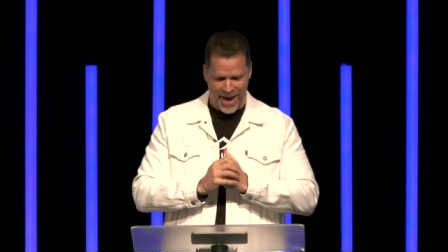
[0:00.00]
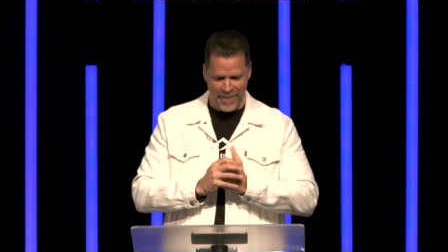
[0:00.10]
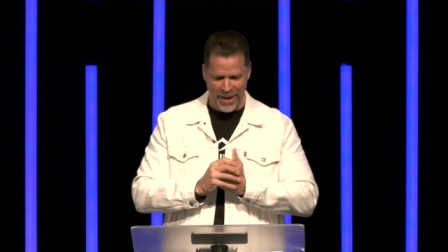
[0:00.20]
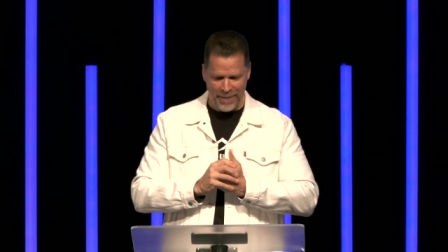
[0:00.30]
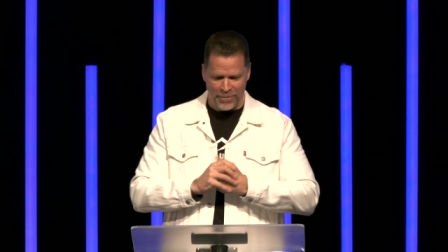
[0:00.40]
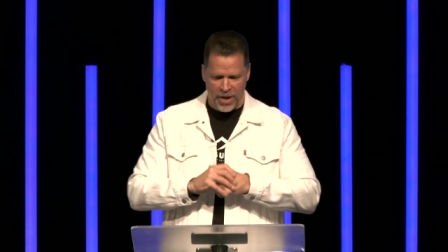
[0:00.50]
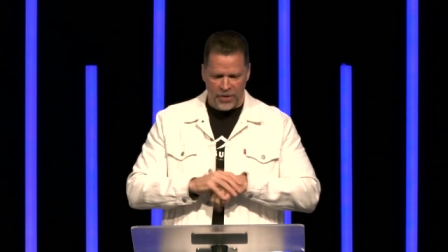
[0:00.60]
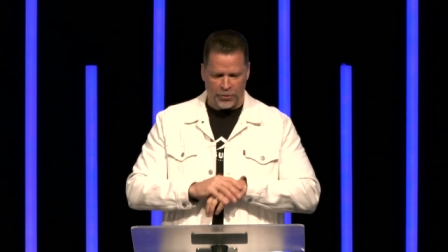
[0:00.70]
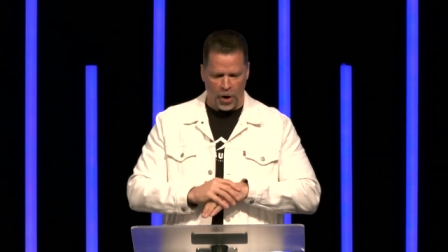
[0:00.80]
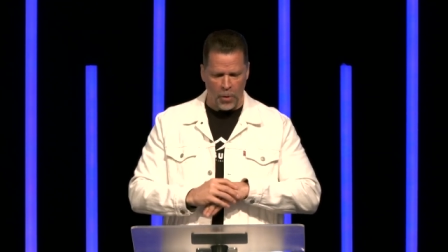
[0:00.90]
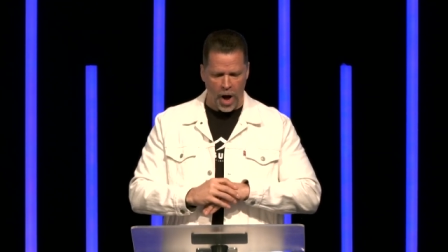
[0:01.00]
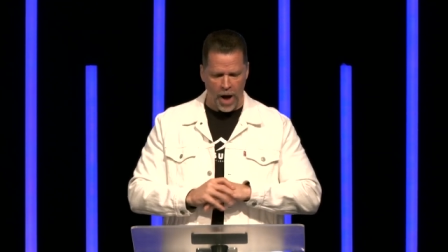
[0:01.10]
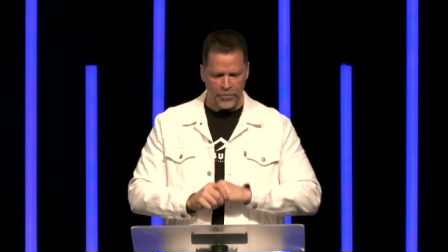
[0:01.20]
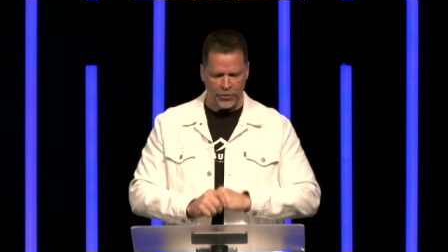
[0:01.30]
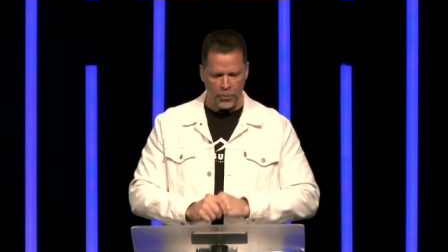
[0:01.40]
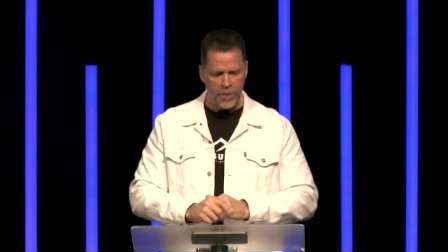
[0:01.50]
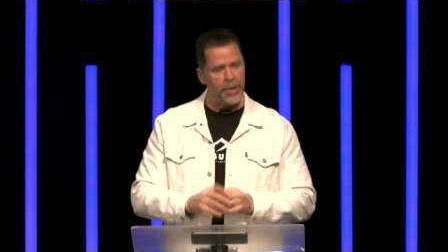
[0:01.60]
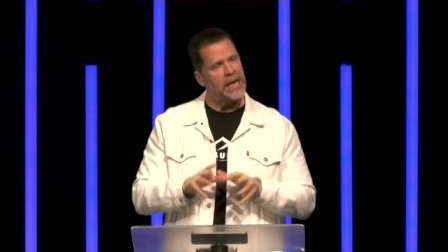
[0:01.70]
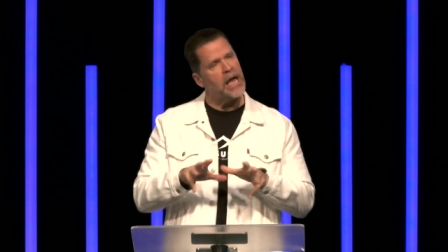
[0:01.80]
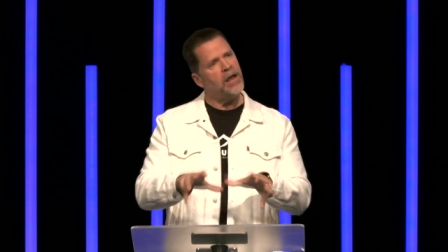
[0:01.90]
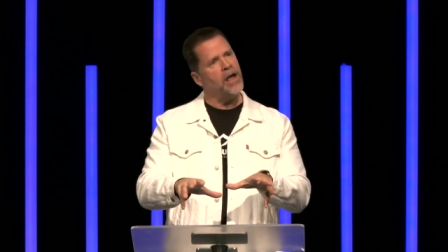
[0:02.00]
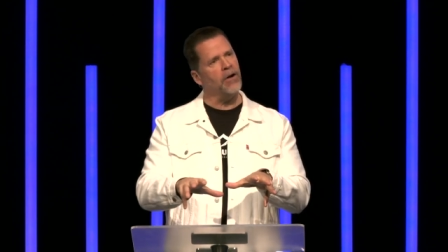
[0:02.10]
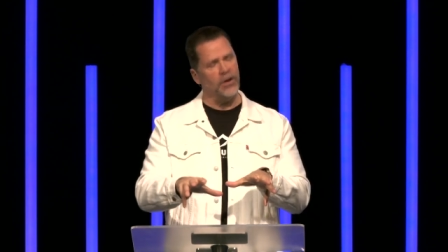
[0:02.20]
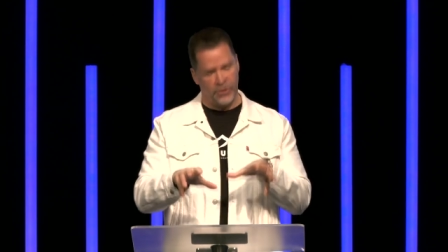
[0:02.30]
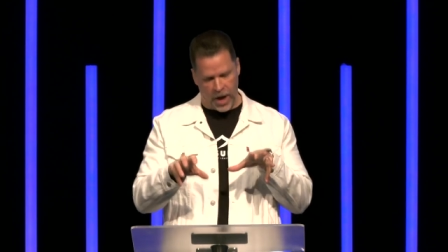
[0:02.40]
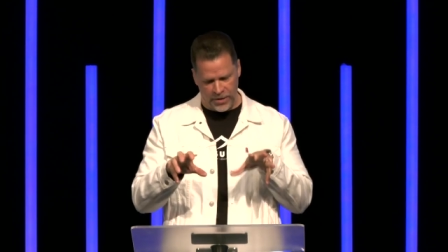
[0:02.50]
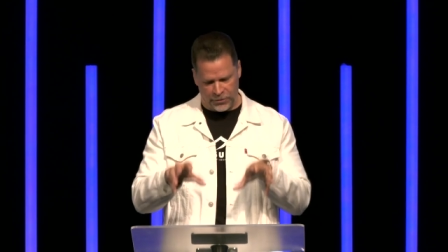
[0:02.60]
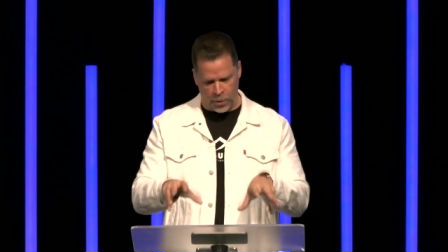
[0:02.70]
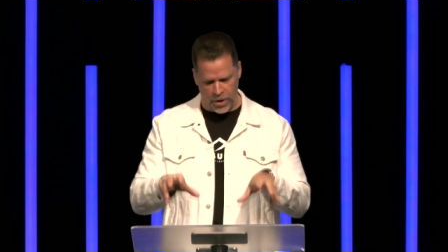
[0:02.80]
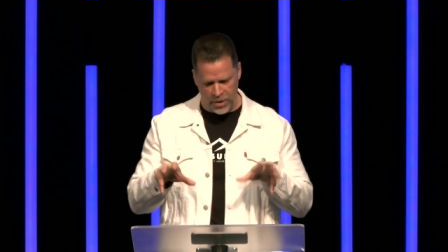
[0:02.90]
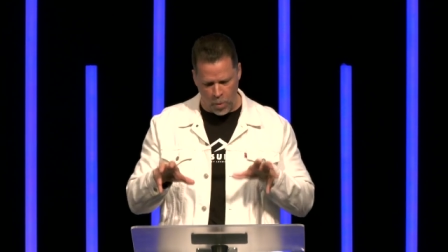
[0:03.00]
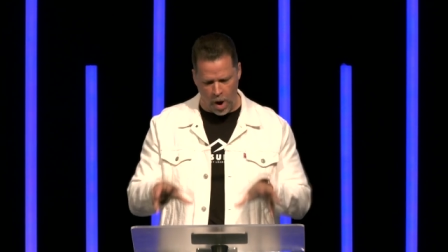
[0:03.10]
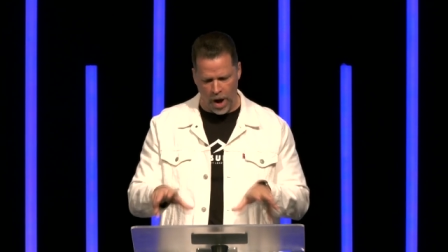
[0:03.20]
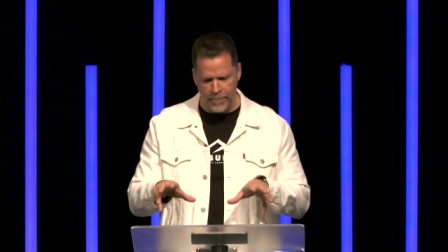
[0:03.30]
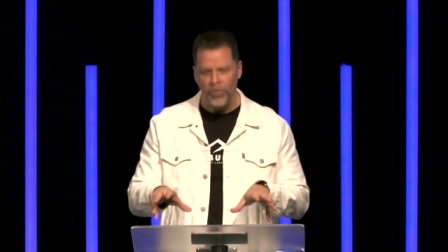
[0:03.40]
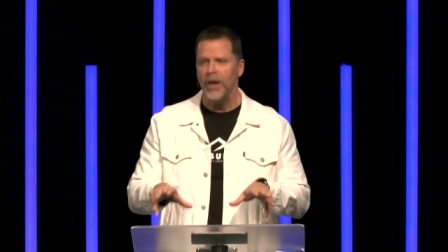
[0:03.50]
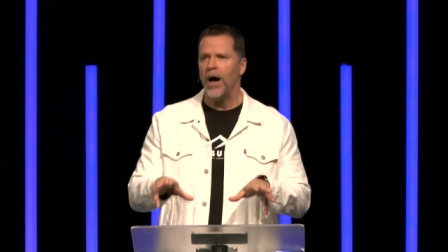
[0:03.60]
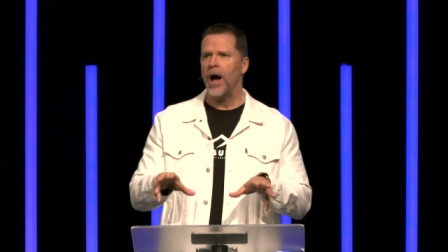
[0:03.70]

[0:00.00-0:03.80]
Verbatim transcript: Amen. So, um, so we begin here in John 21.